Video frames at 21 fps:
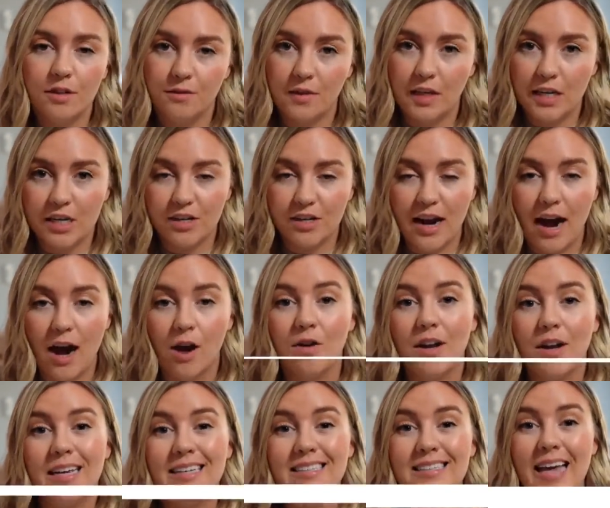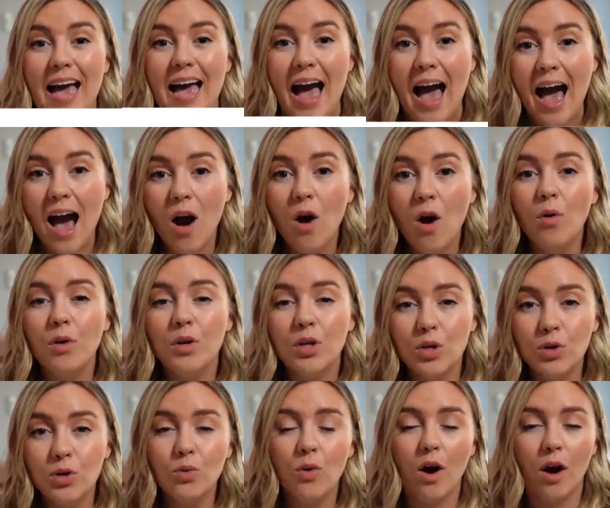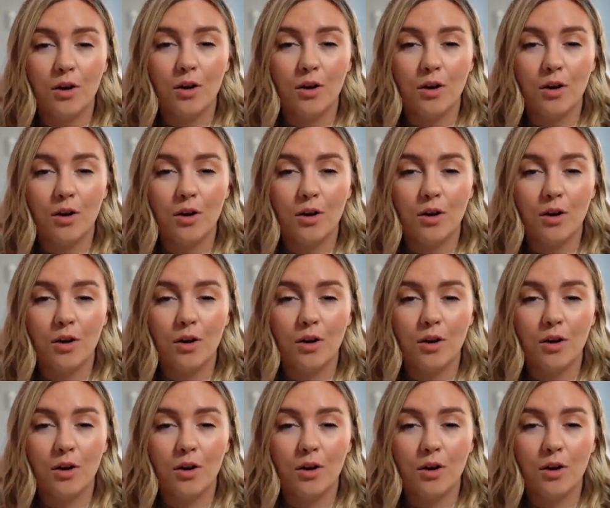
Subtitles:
to figure out is how you